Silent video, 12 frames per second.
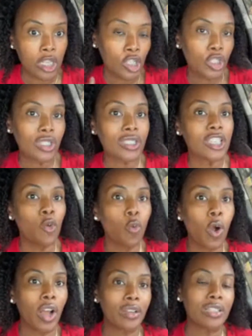to see
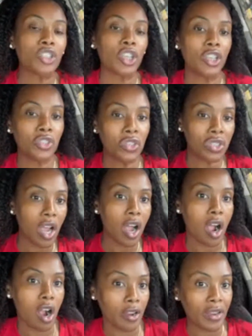what the changes
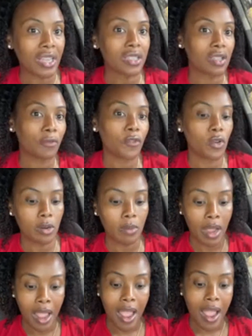are. That's the form
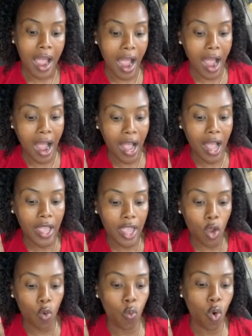
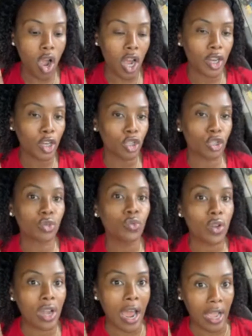
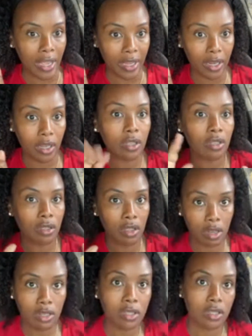
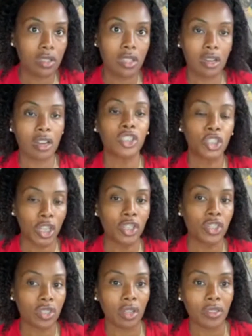I-129. There are
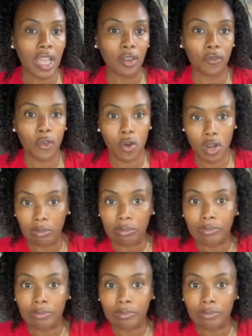changes on that form.